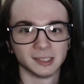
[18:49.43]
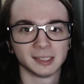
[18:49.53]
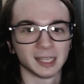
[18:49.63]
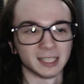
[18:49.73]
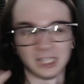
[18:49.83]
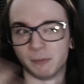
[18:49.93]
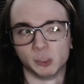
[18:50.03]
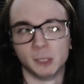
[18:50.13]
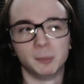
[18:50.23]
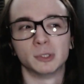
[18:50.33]
and they haven't
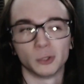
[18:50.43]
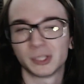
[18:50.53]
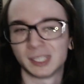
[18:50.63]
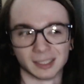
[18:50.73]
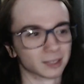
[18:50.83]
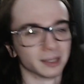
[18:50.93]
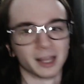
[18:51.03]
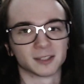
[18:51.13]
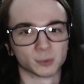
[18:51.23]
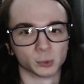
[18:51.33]
really been looking at
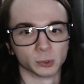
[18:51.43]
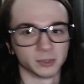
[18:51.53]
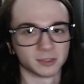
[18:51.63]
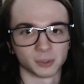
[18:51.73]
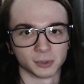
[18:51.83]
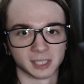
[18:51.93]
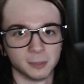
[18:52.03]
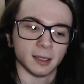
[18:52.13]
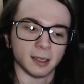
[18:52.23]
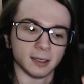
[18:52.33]
Galactic Ruler this whole
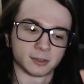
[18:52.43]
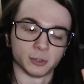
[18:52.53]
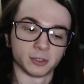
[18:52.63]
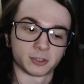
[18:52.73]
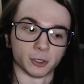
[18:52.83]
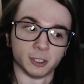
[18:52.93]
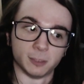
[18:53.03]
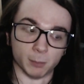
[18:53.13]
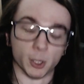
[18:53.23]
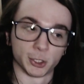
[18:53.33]
time. And so this started
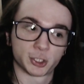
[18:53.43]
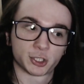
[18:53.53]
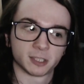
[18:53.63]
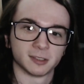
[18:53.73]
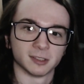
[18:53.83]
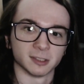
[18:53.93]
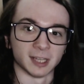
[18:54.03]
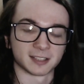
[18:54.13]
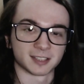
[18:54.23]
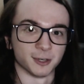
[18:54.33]
in March.
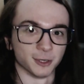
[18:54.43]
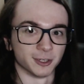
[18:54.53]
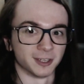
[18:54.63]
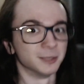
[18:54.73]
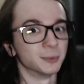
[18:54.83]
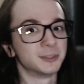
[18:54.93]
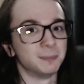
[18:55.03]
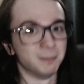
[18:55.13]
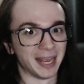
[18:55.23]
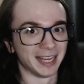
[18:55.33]
Last I heard on it was
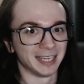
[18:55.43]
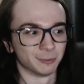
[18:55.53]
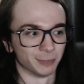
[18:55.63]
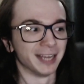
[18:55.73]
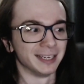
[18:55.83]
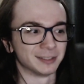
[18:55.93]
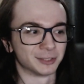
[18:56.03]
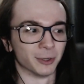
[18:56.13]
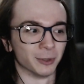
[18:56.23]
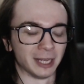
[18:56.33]
May, right?
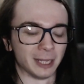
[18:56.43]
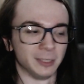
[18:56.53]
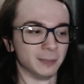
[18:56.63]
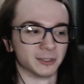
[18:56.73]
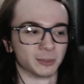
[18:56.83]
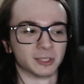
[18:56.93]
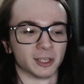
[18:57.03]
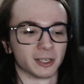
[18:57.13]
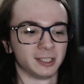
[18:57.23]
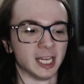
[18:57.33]
So how many months are we
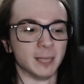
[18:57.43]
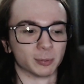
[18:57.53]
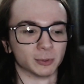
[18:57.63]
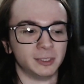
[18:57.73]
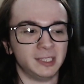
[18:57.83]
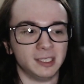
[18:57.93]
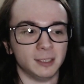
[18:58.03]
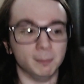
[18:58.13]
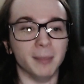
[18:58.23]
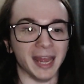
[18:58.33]
talking? April,
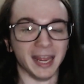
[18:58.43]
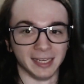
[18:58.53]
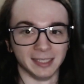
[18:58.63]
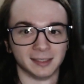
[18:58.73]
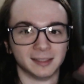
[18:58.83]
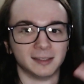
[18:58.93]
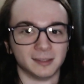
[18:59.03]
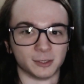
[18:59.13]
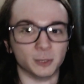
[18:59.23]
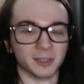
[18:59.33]
May,
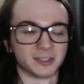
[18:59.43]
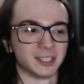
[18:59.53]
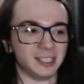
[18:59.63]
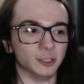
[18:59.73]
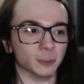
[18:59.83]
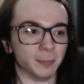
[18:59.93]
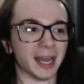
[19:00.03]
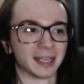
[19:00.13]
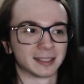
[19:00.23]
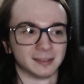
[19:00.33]
2 months to hear
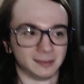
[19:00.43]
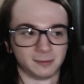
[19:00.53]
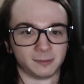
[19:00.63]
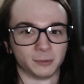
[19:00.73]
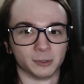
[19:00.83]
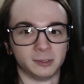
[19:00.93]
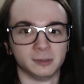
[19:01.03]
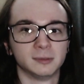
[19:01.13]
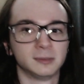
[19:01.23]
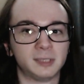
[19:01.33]
back for
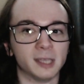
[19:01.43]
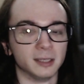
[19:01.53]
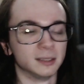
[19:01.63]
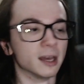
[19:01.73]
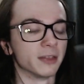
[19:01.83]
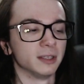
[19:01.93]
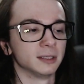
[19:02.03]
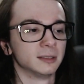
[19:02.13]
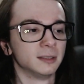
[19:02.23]
getting nothing.